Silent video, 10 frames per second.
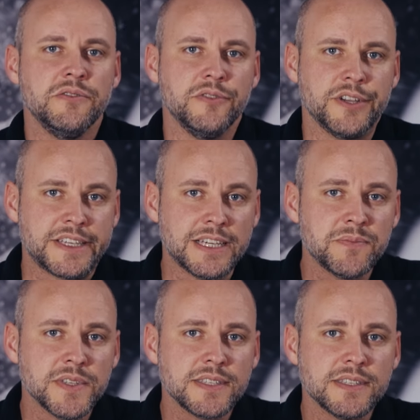
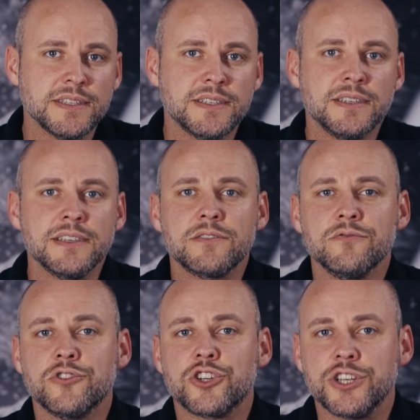delivering results that are
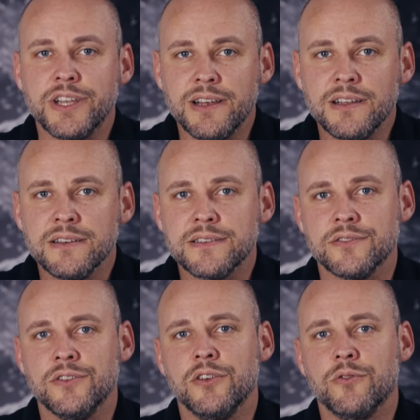not only faster,
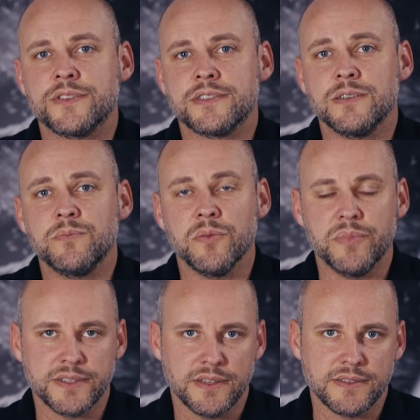but visibly
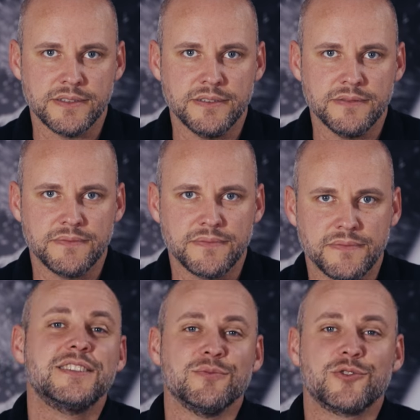better.
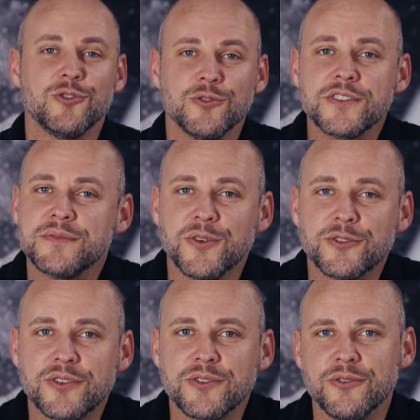Finally,
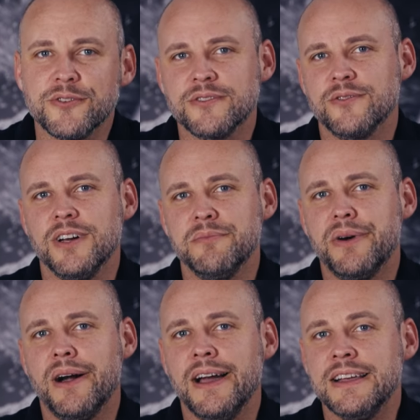I'd like to
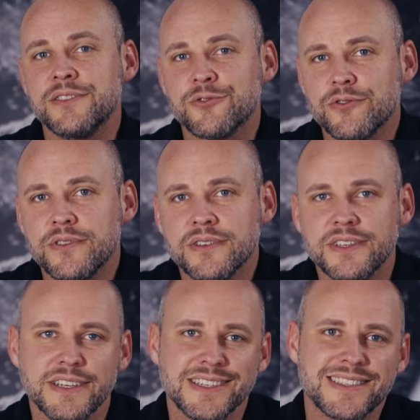share a few
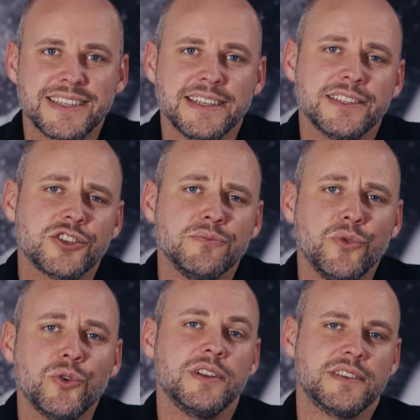impressions of the aesthetic
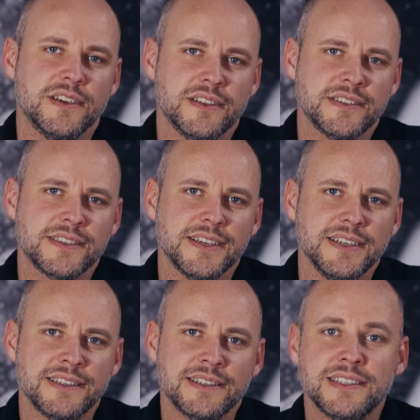possibilities that can
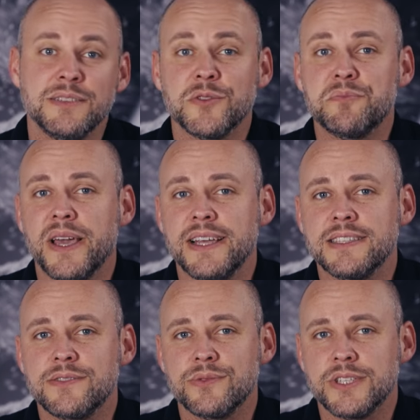be achieved with
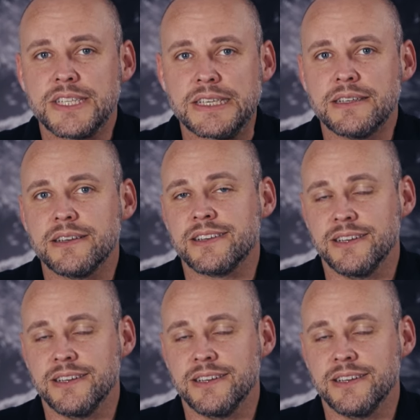Paint 3D.